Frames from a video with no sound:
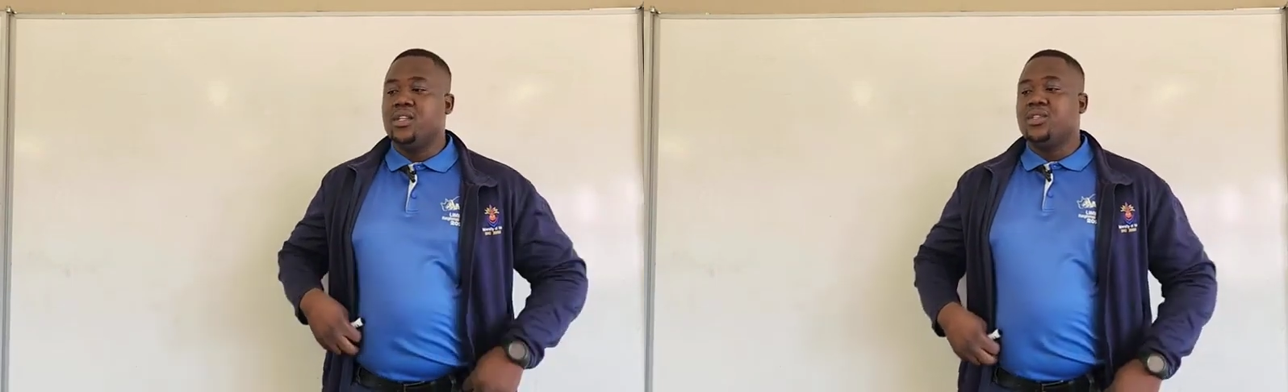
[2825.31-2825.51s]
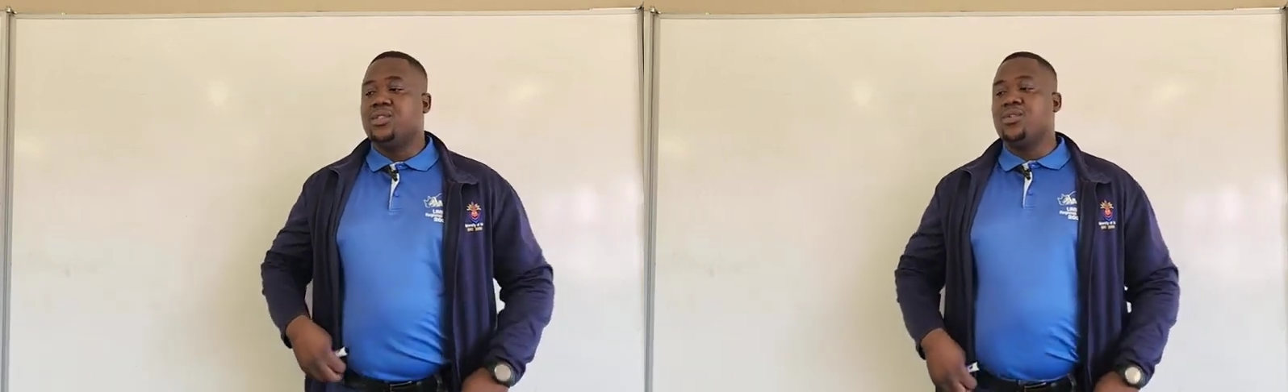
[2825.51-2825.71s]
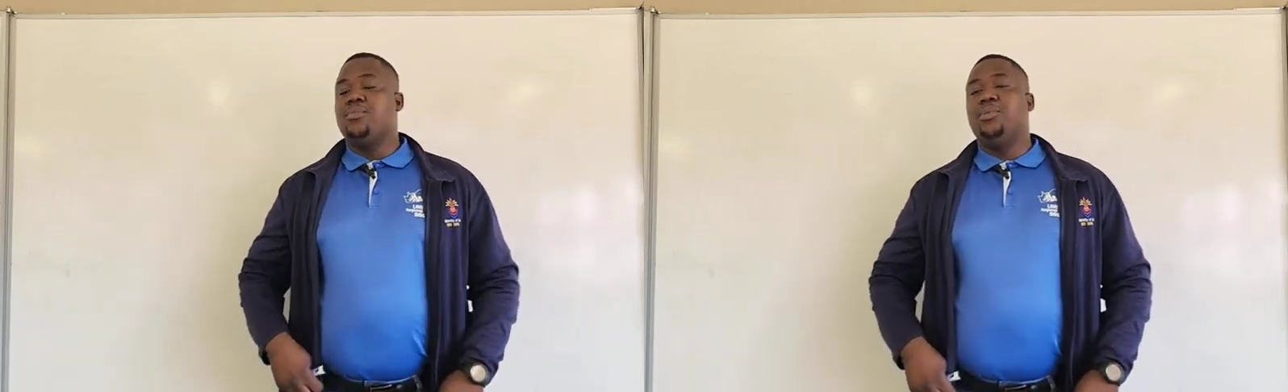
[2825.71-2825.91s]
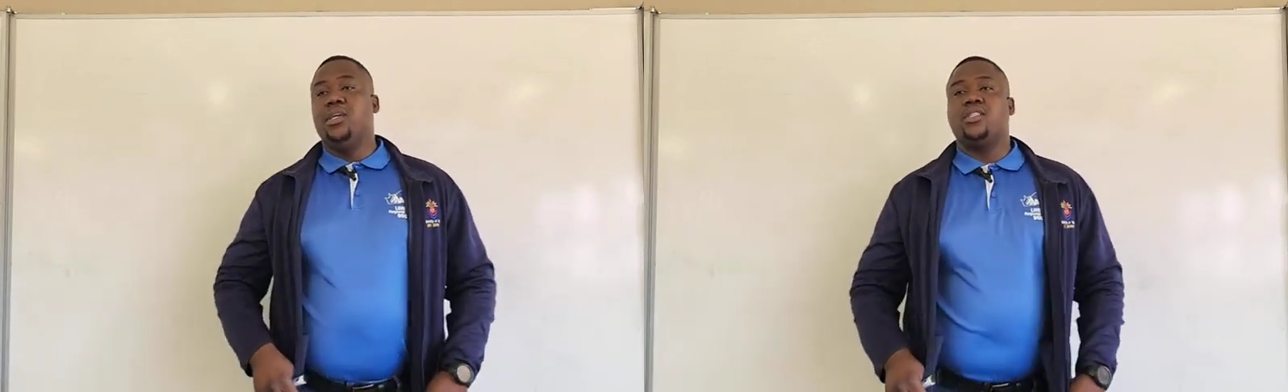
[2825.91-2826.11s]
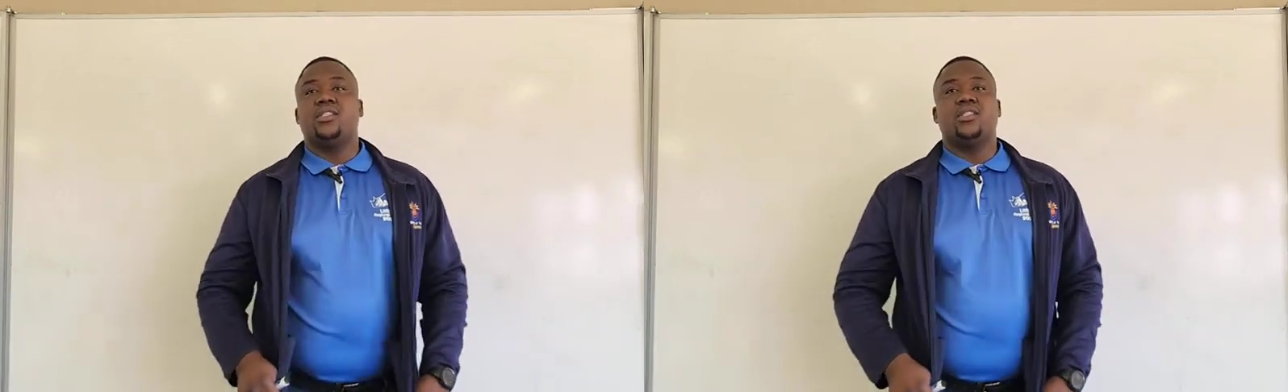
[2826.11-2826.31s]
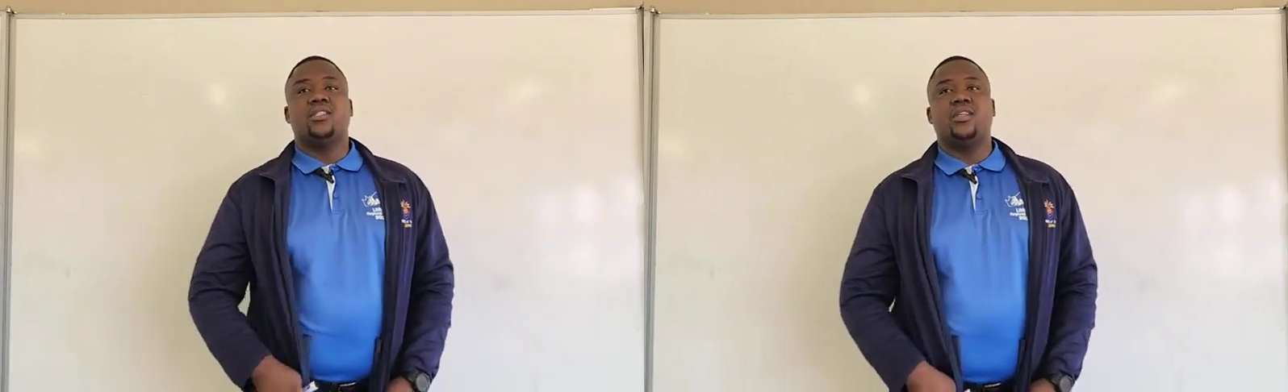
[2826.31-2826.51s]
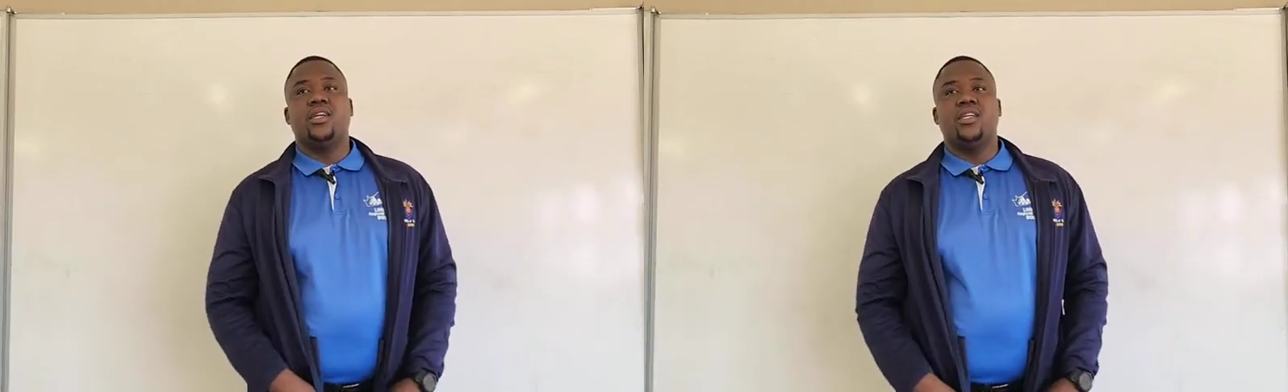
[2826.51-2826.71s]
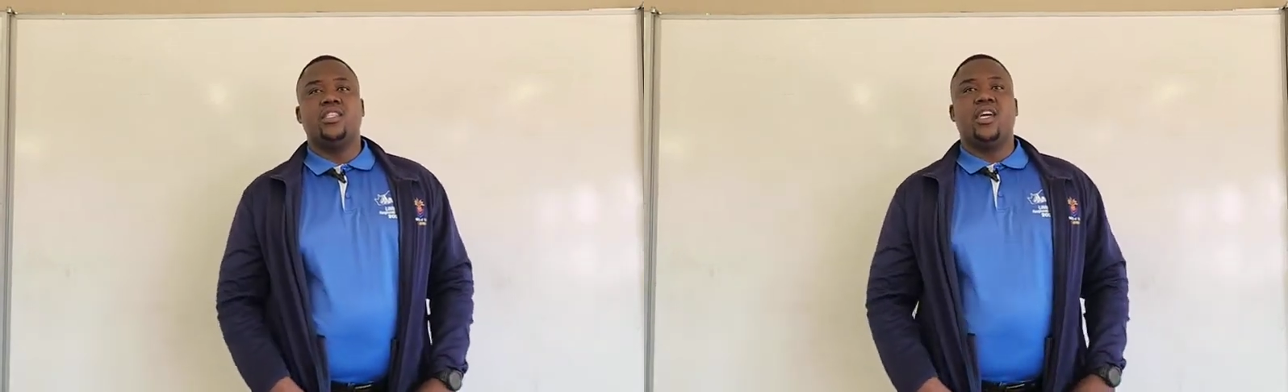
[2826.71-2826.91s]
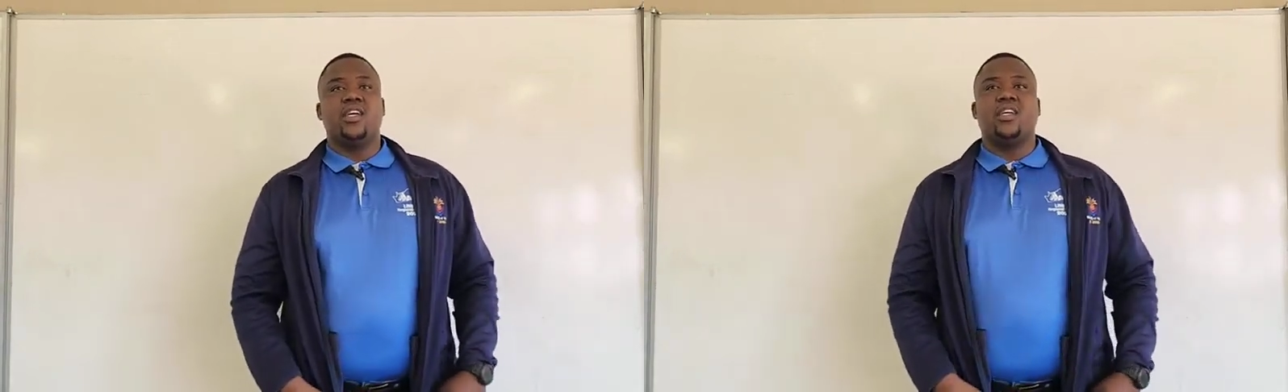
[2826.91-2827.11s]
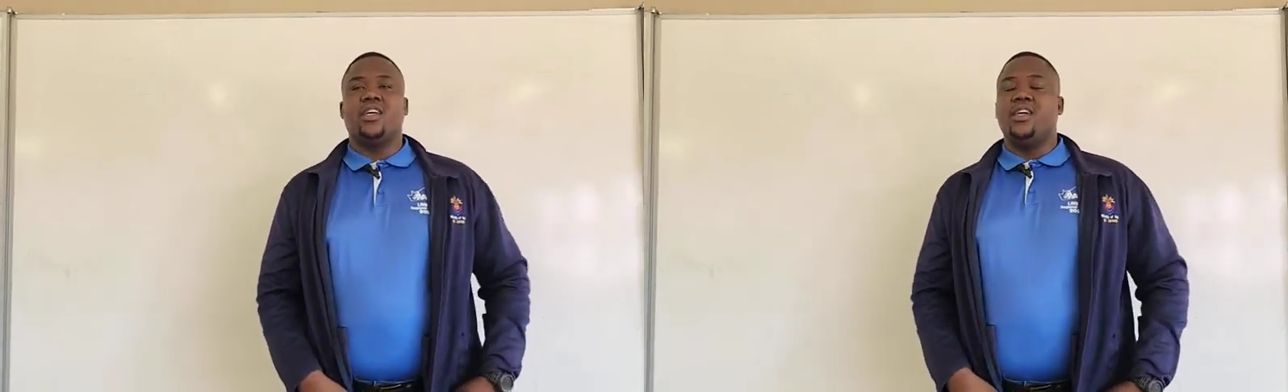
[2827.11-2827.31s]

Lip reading: So please check